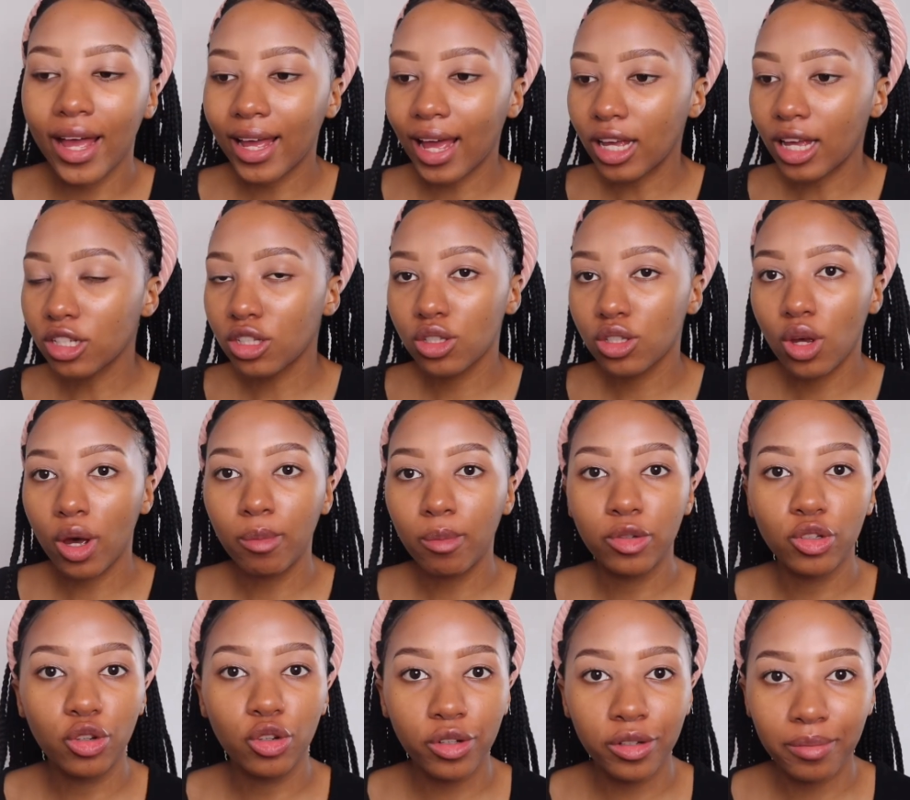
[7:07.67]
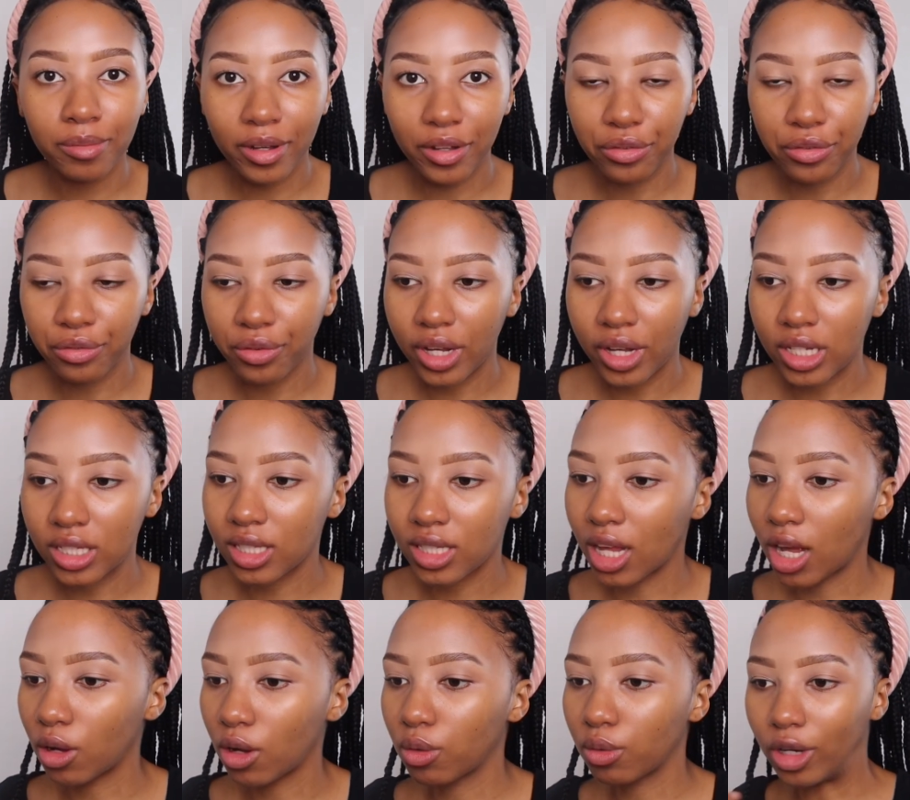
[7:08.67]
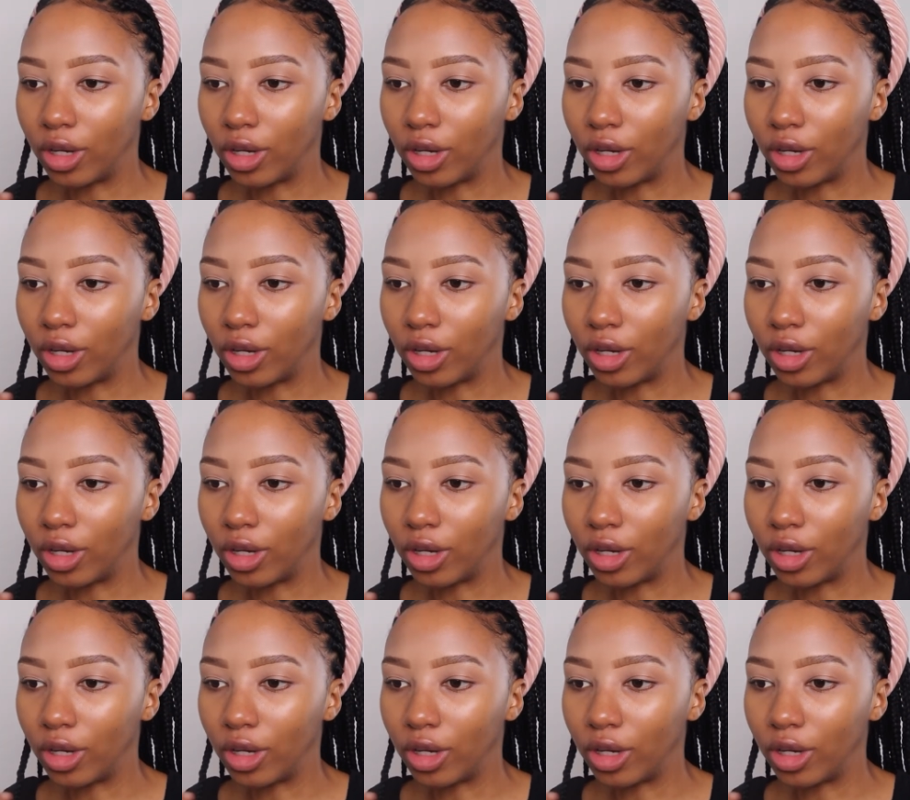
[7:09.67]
guys, so I'm doing my face now.